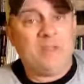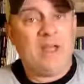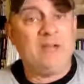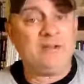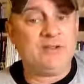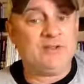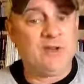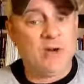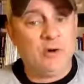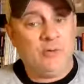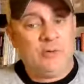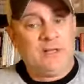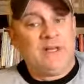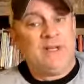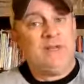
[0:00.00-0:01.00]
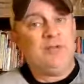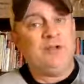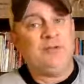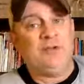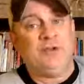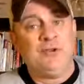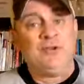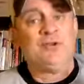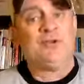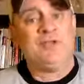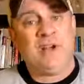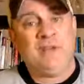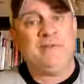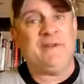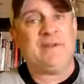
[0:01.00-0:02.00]
And so you do
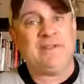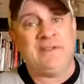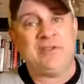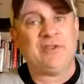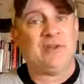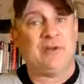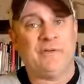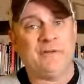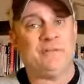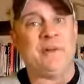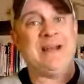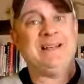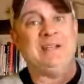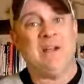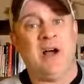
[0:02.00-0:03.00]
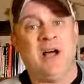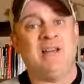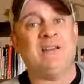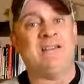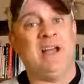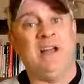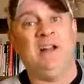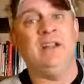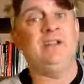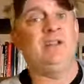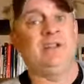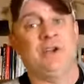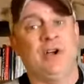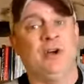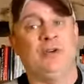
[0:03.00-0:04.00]
yourself a disservice by not telling
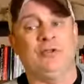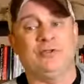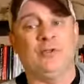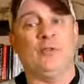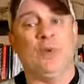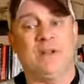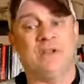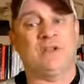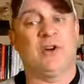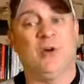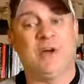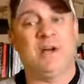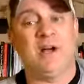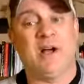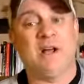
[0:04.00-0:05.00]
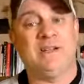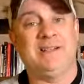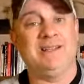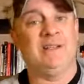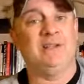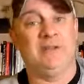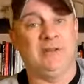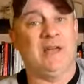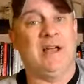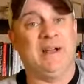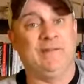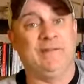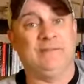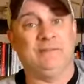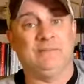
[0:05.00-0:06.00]
your coach what's going on in your
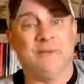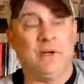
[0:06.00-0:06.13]
life,